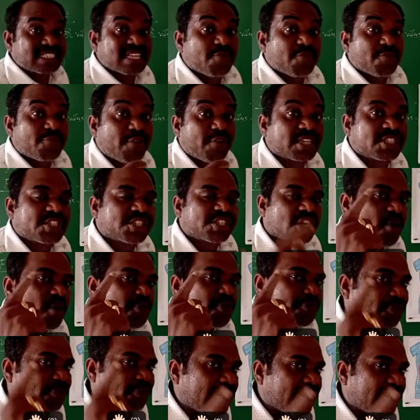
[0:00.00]
the function
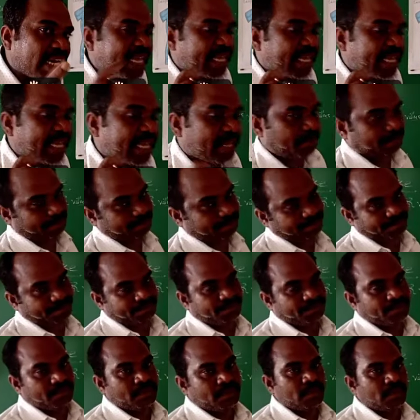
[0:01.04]
of villi?
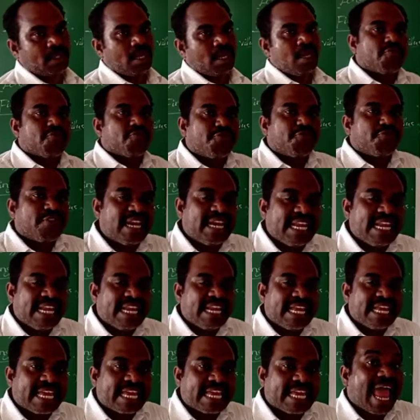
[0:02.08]

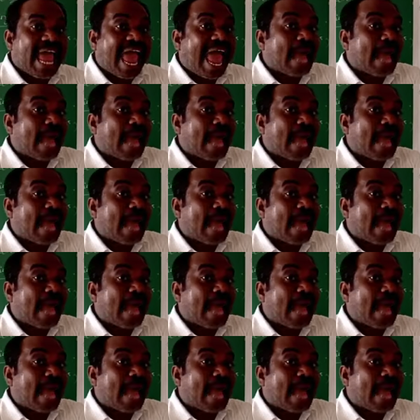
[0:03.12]
Villi,